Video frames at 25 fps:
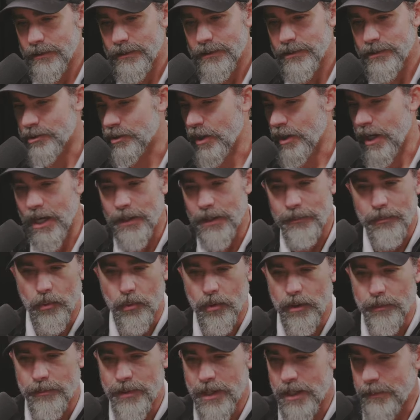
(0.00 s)
Stripe
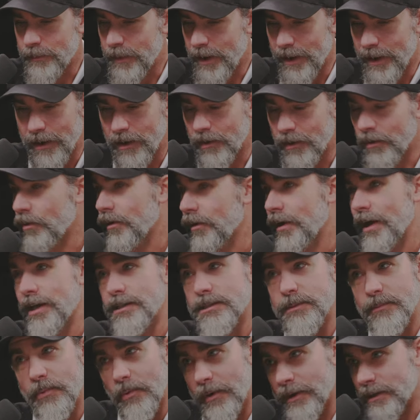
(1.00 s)
or PayPal or
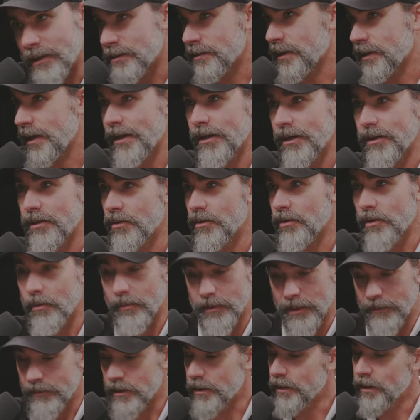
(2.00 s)
has a point of sale or
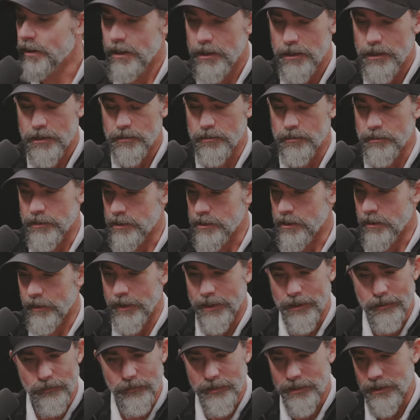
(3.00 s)
whatever we can go in,